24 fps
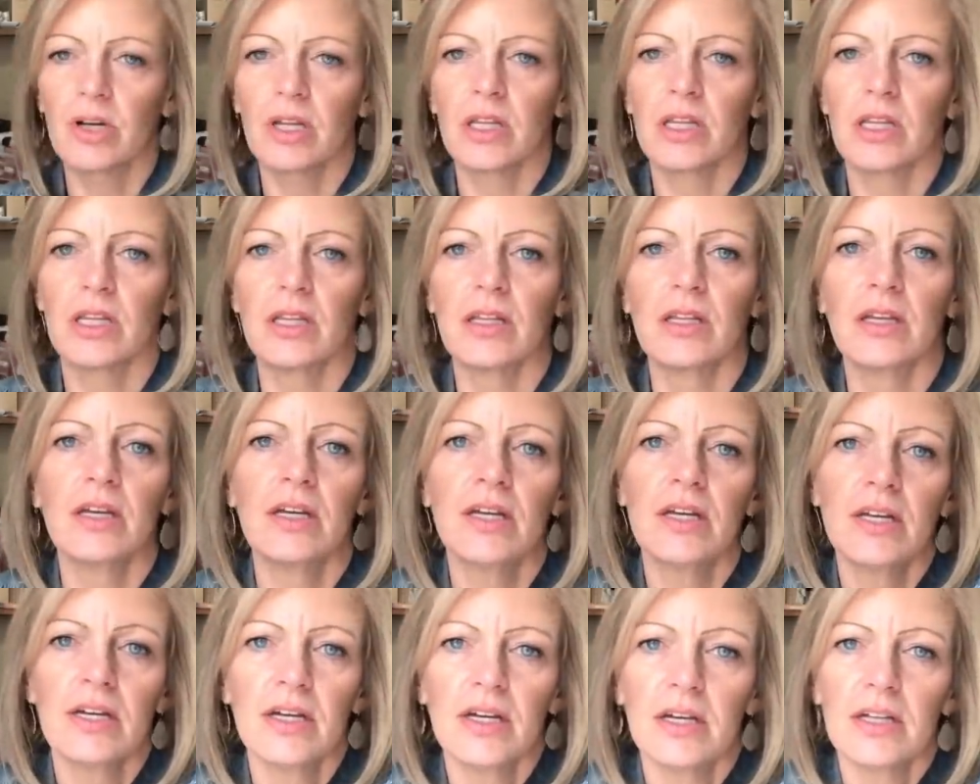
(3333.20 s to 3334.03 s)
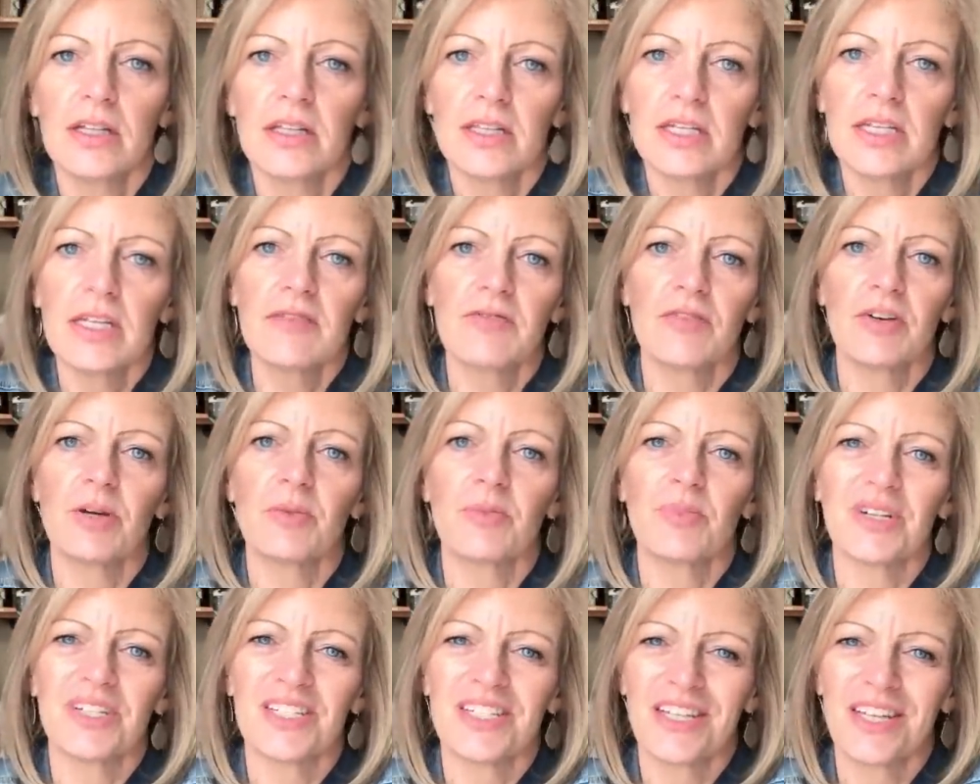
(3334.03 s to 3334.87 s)
and then leave it,
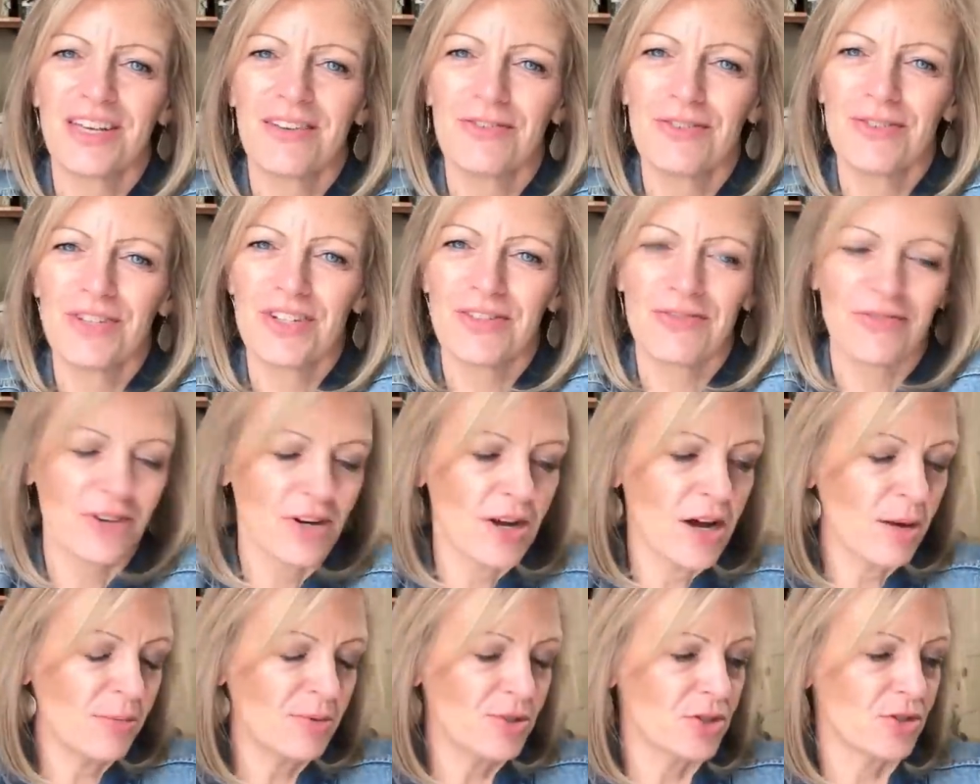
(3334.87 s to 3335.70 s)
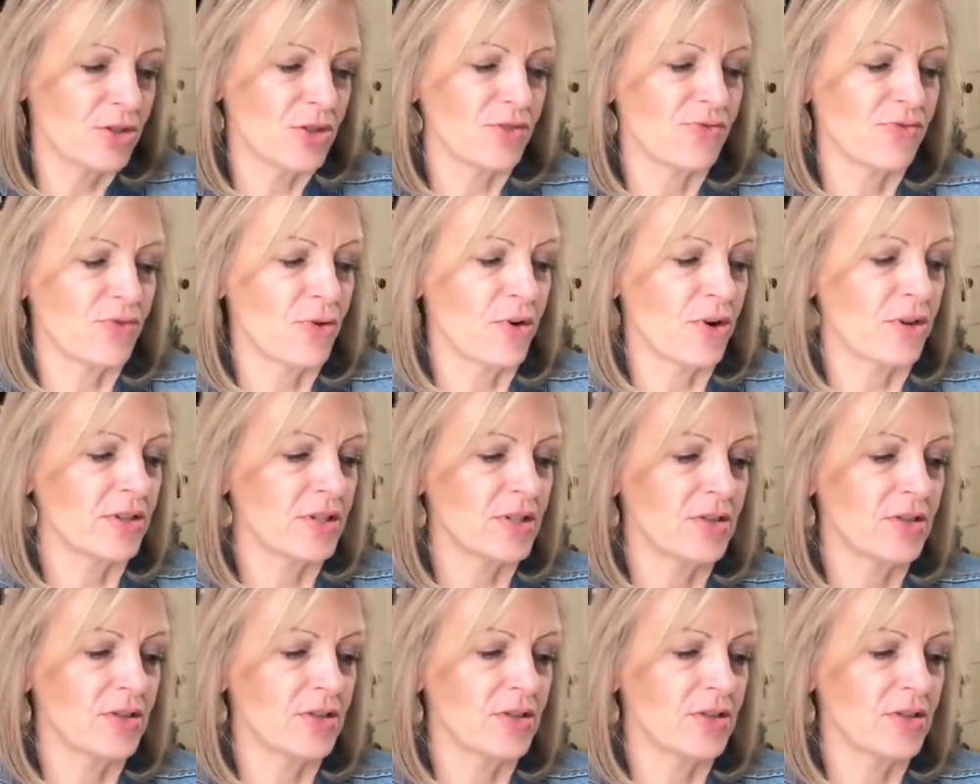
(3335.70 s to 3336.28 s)
but to give you different options for it.